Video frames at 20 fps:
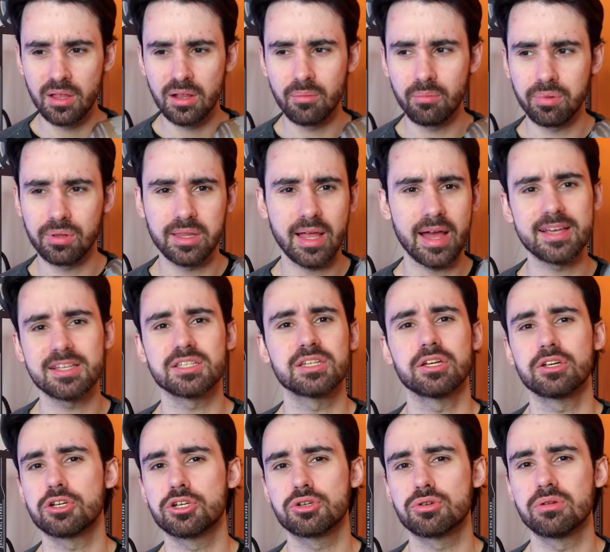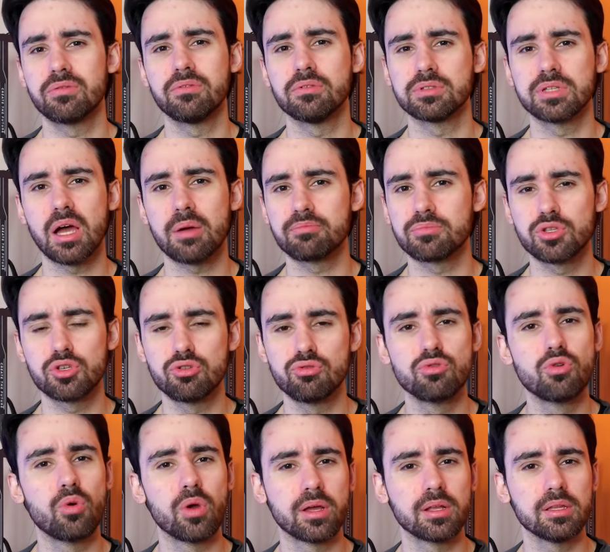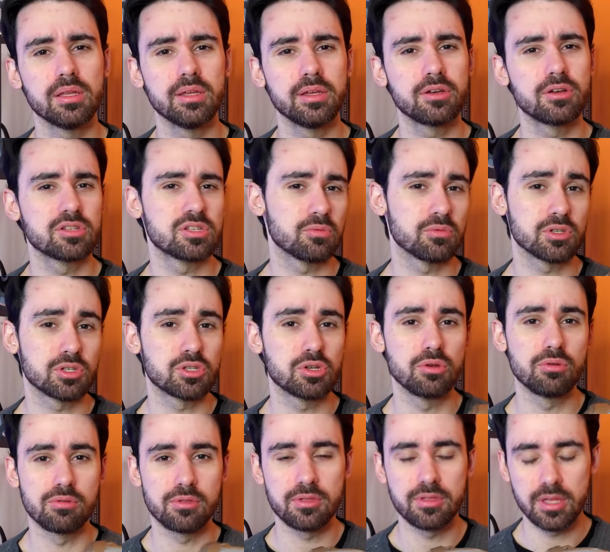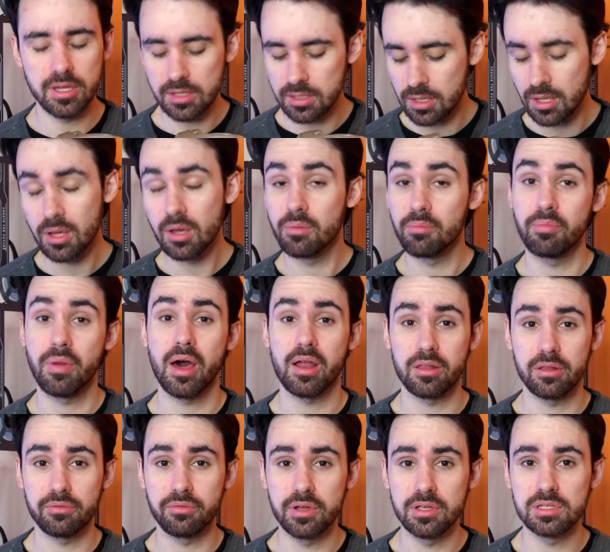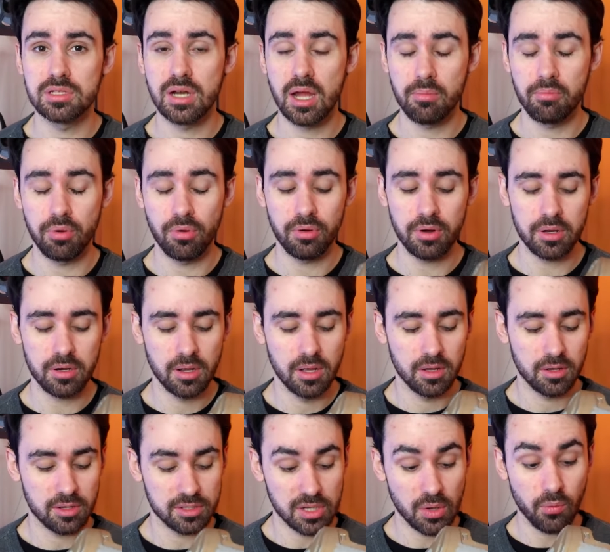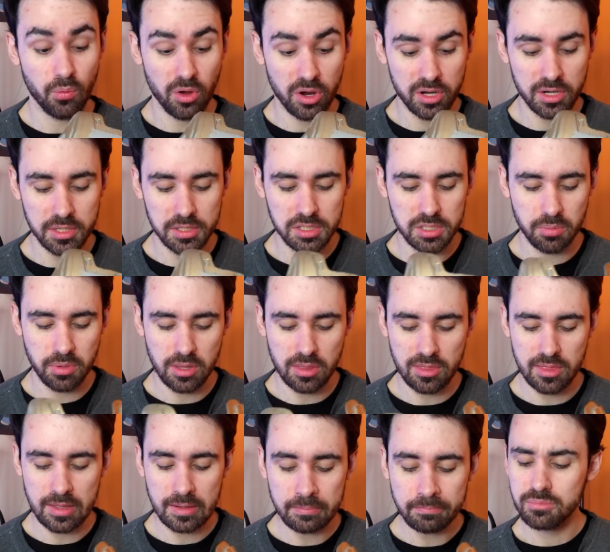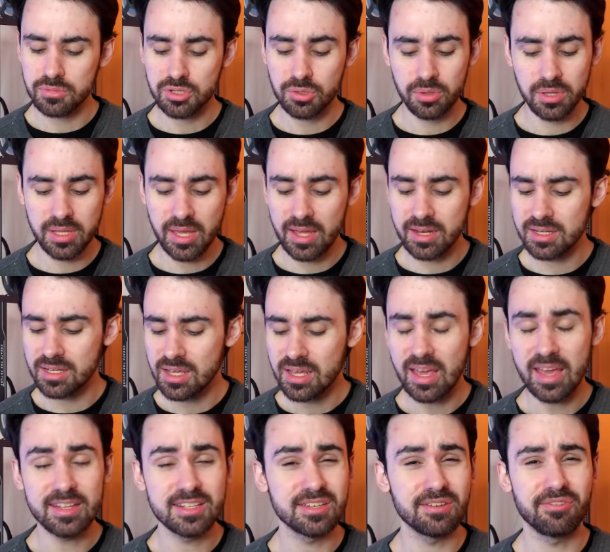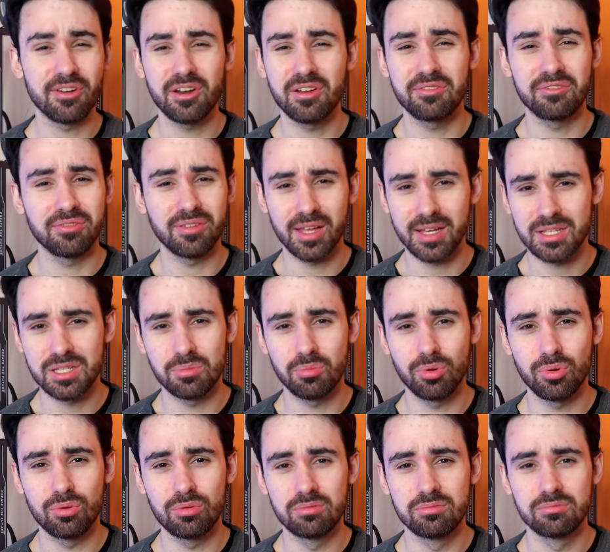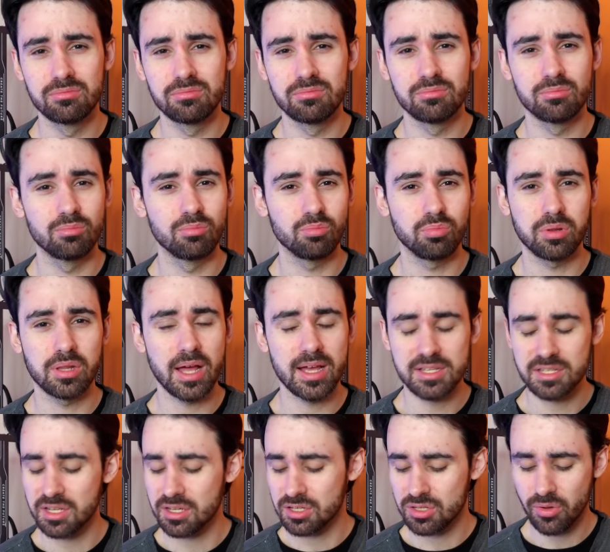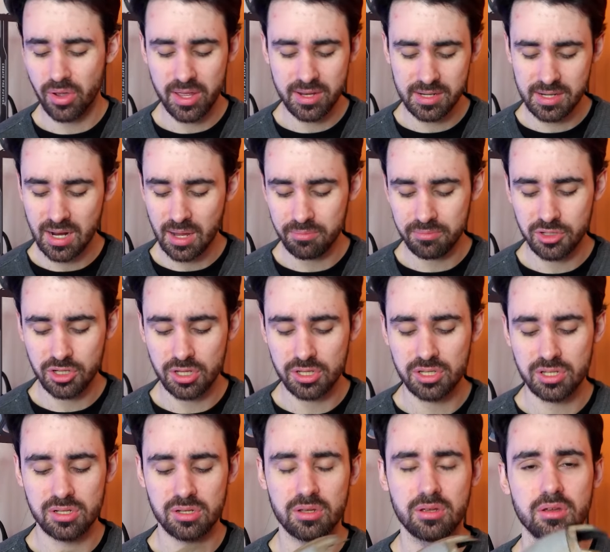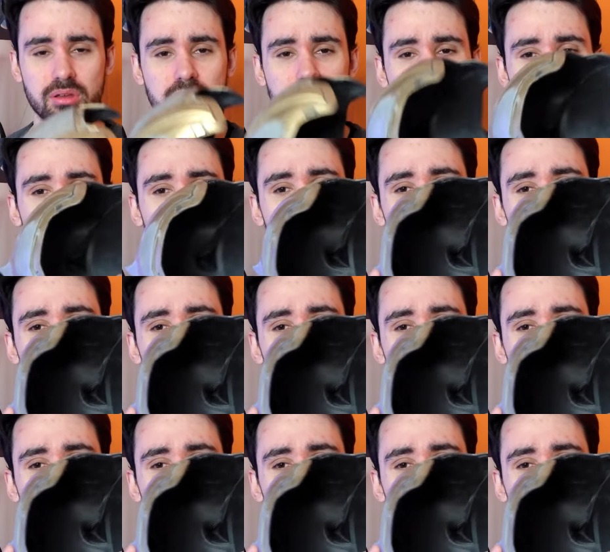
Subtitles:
plastic shriveled up too quickly because it was too thin. Part of the reason I bought it, because I wanted it to be thin. So in the end, it's a very flexible plastic, so I ended up just, if